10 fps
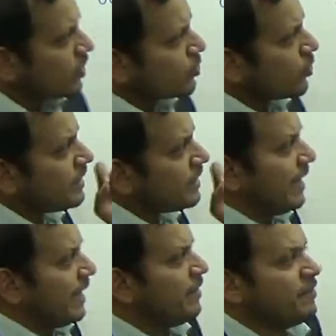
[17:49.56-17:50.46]
So the
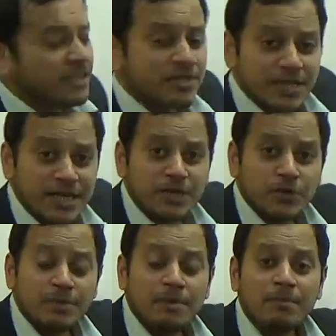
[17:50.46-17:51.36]
Davis Strait,
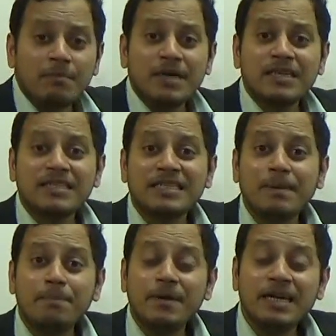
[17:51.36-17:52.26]
you remember,
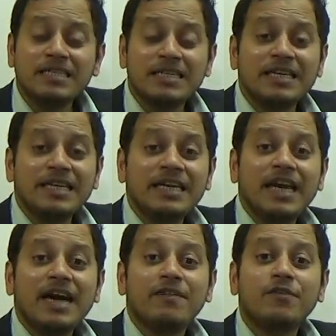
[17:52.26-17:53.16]
separates
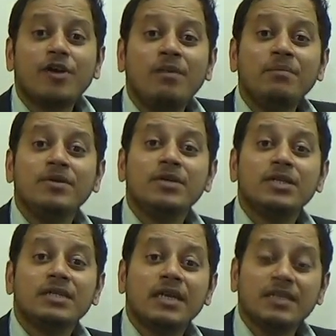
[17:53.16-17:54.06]
Greenland from
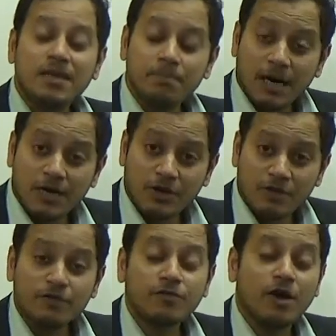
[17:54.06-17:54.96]
northern part
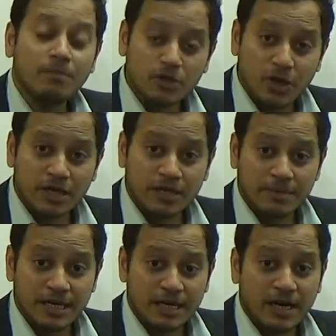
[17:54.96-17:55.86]
of North
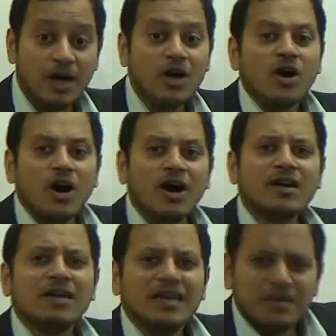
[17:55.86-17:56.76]
America, or